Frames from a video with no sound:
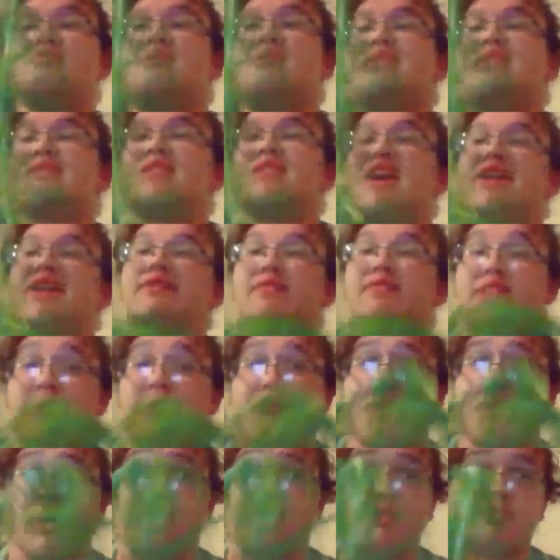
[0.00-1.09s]
It's kind of like a
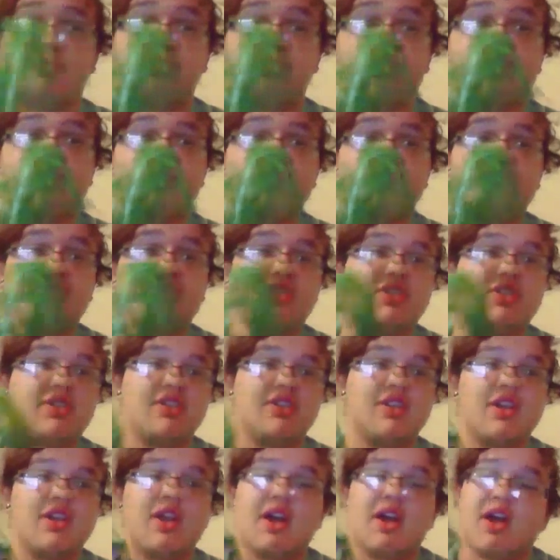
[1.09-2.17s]
bottle brush.
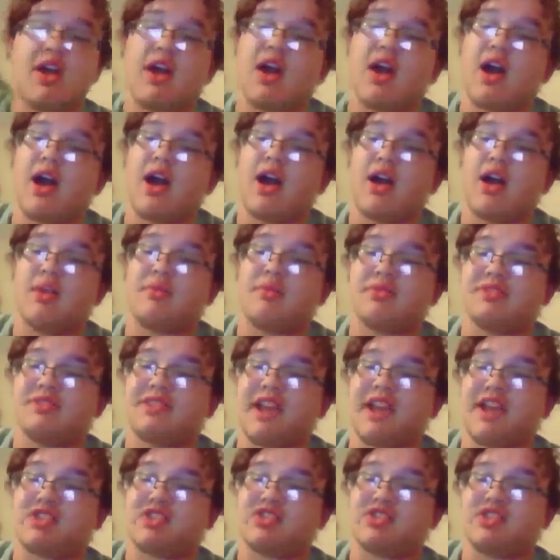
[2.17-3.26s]
It is
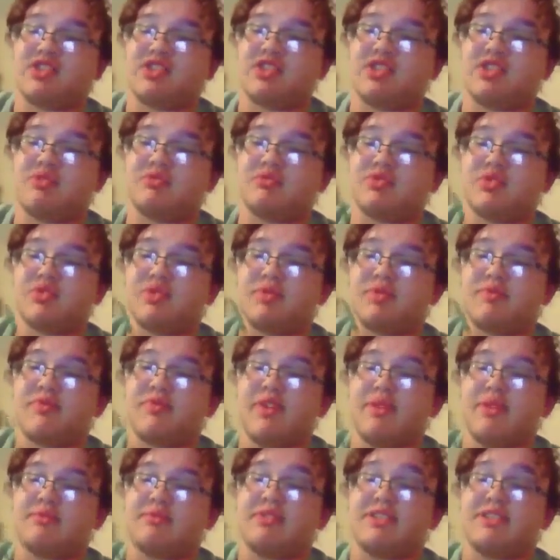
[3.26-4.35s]
actually in the Eupatorium
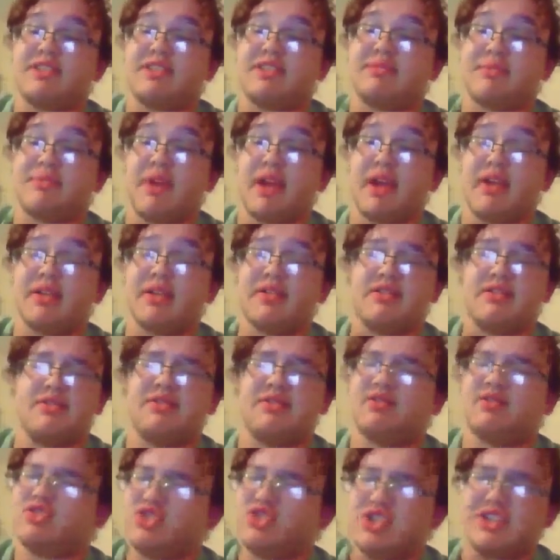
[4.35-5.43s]
family
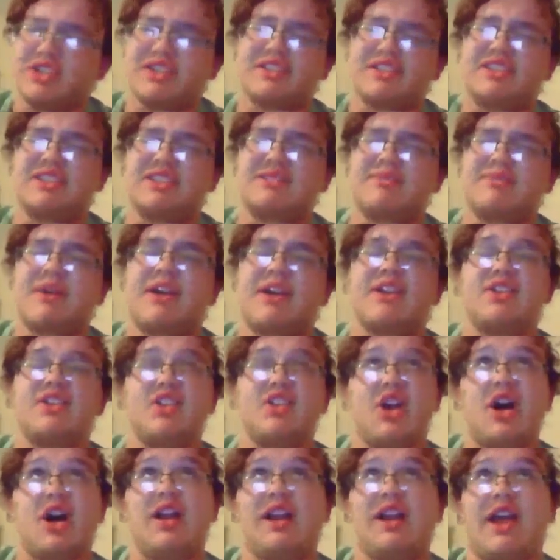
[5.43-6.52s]
genus, despite
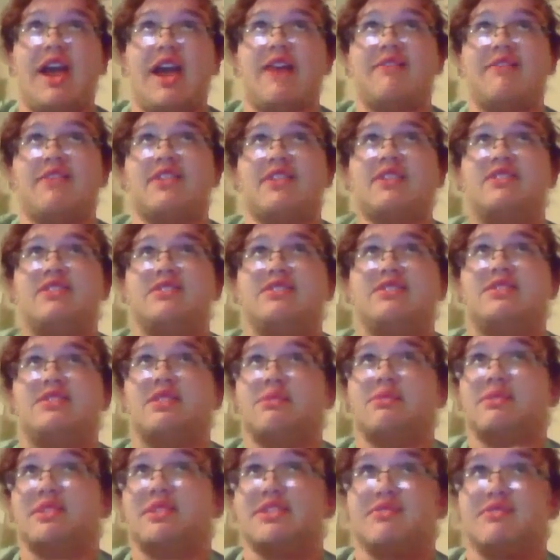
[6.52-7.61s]
not having
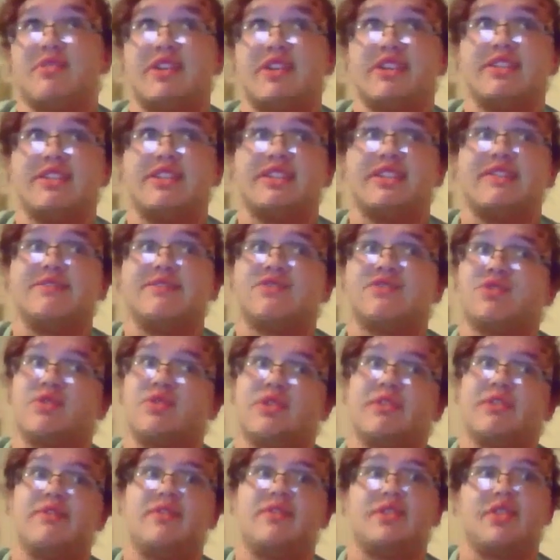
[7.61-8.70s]
doubly serrated leaves or
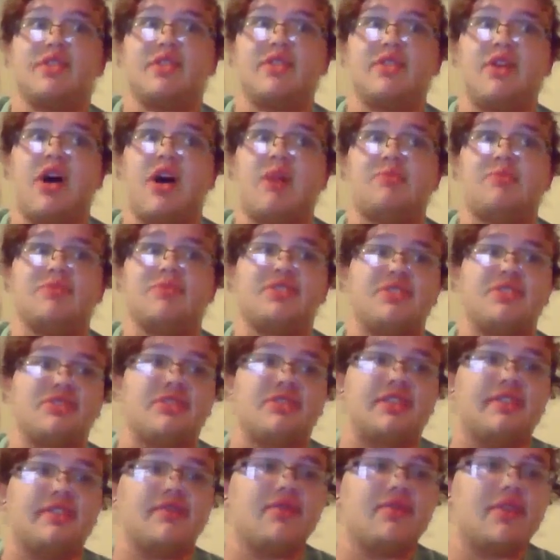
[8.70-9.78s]
even an opposite
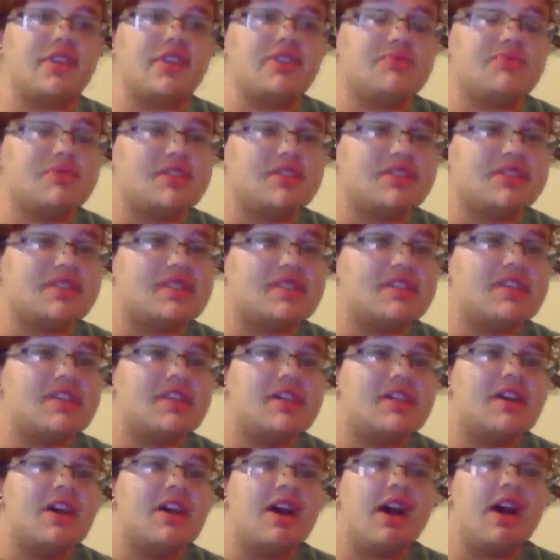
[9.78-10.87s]
leaf arrangement.
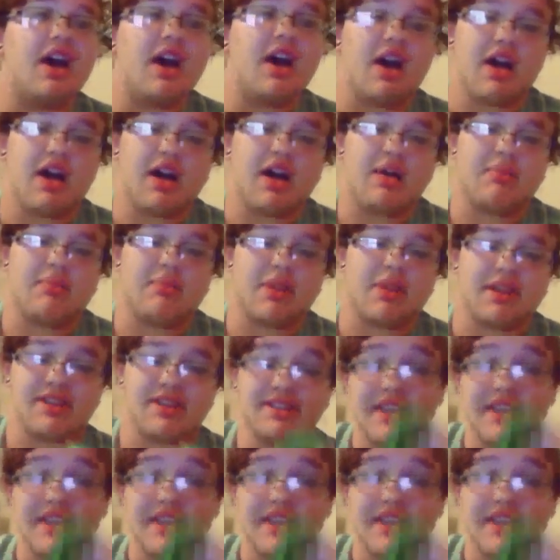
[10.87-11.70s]
It is